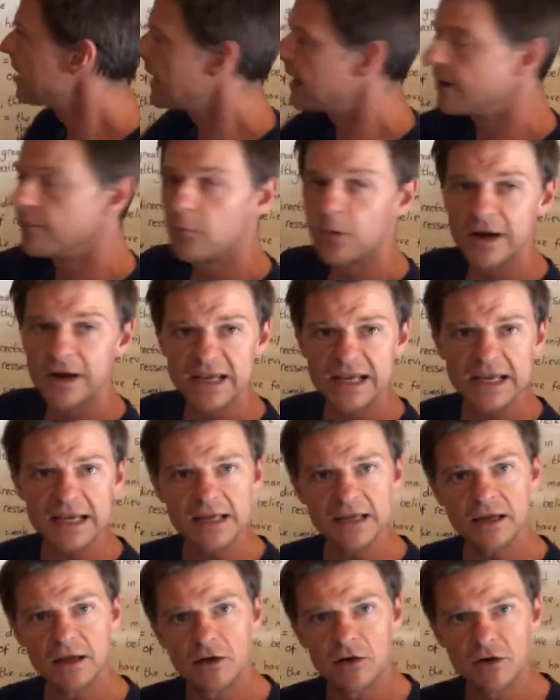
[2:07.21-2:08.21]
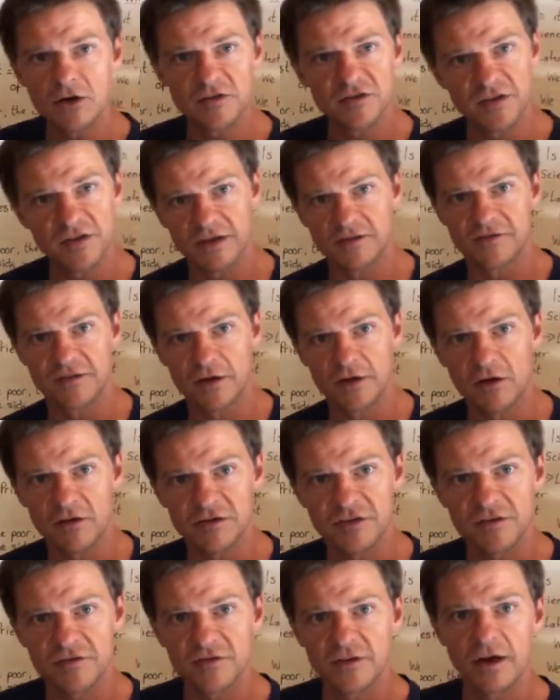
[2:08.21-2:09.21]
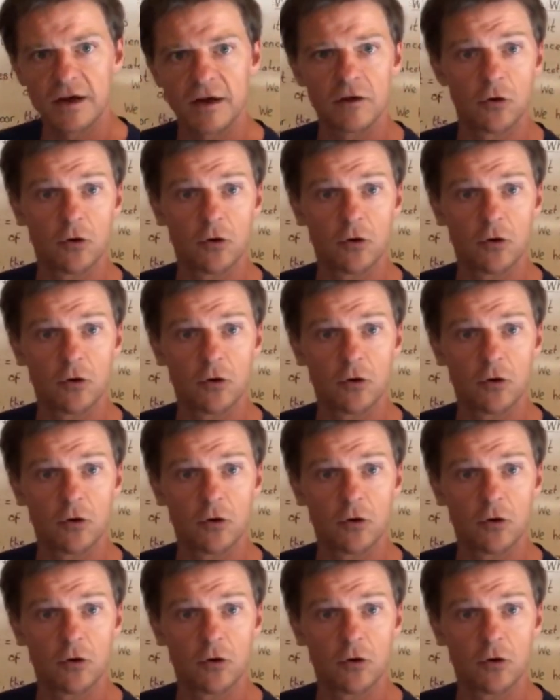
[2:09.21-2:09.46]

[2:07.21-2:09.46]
And when he looks at a philosopher